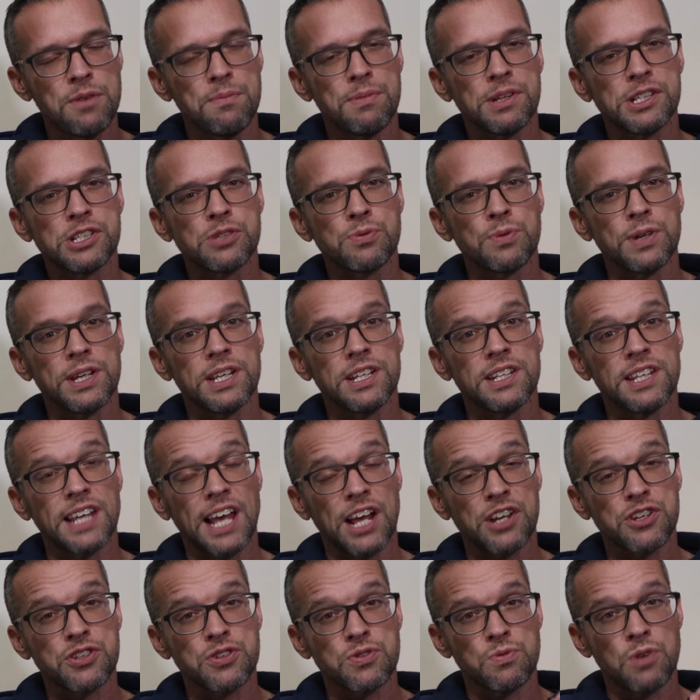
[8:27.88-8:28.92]
between the
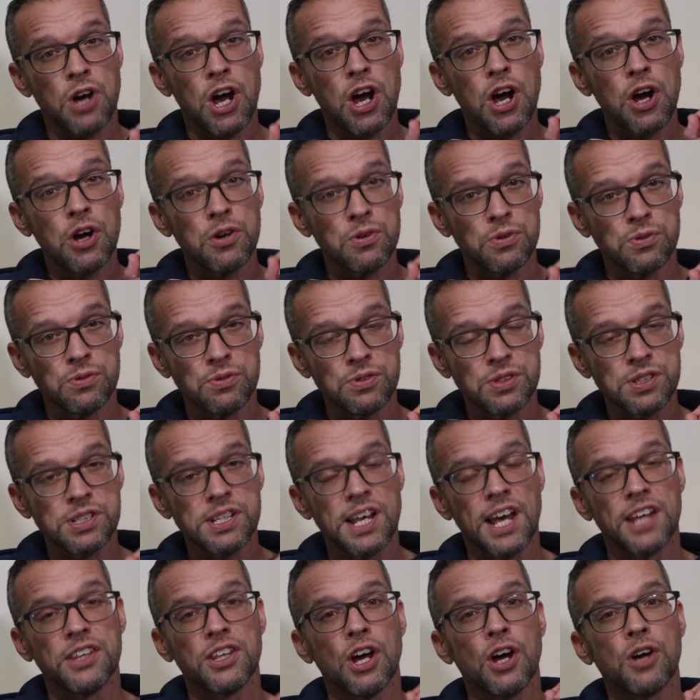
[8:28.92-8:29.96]
actual hose
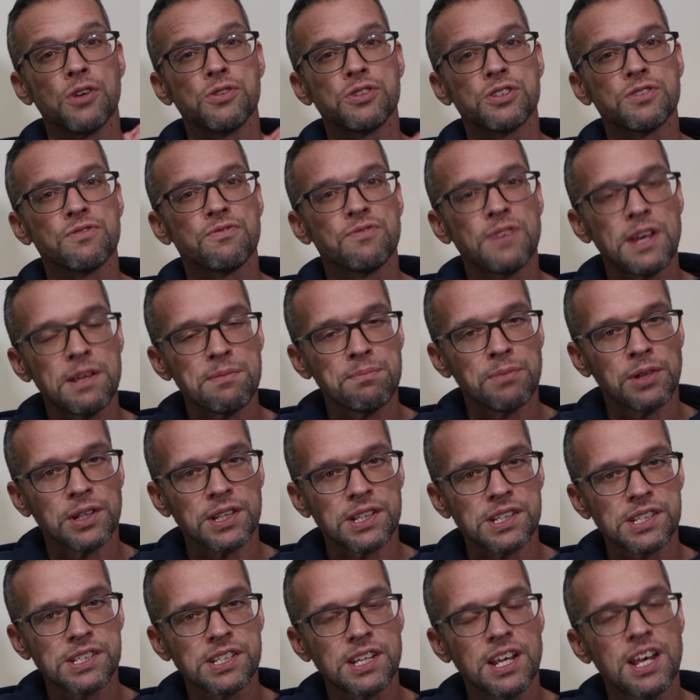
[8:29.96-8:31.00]
and the hose
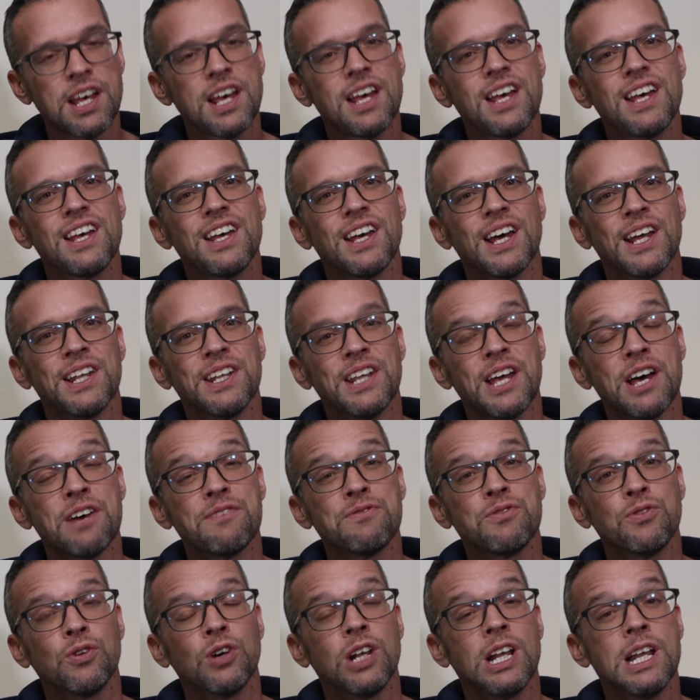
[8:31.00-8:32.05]
fitment, and
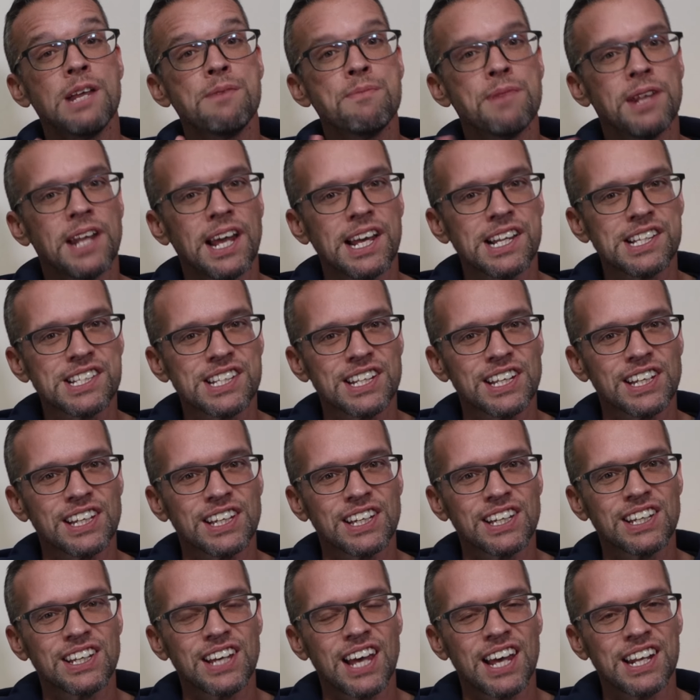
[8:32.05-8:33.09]
therefore
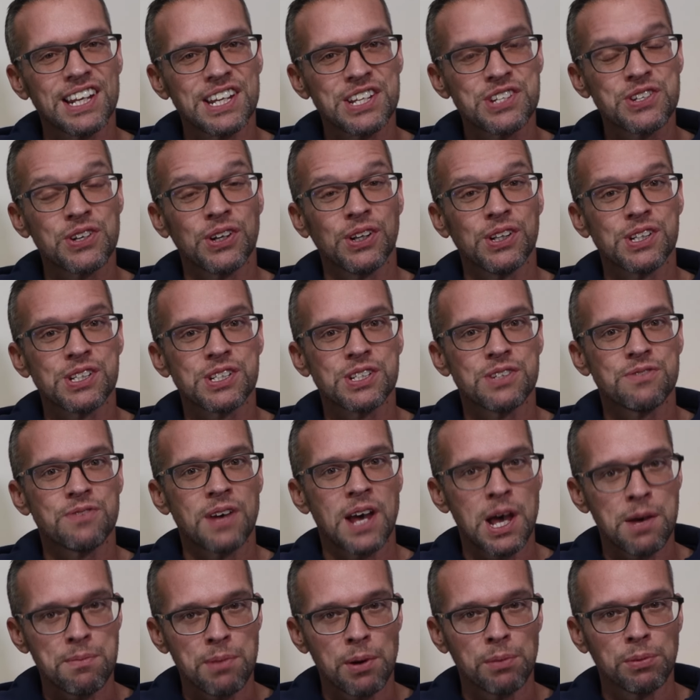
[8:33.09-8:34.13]
eliminating any chance of
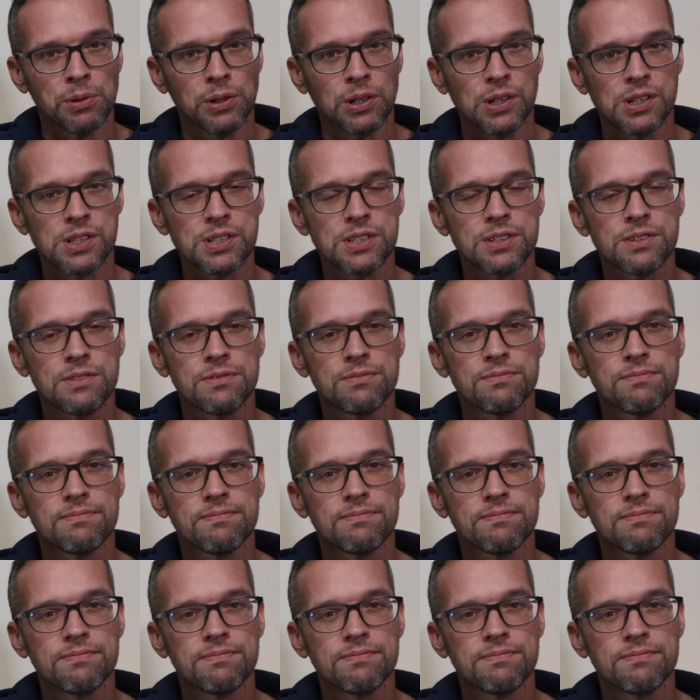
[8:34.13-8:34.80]
air bubbles.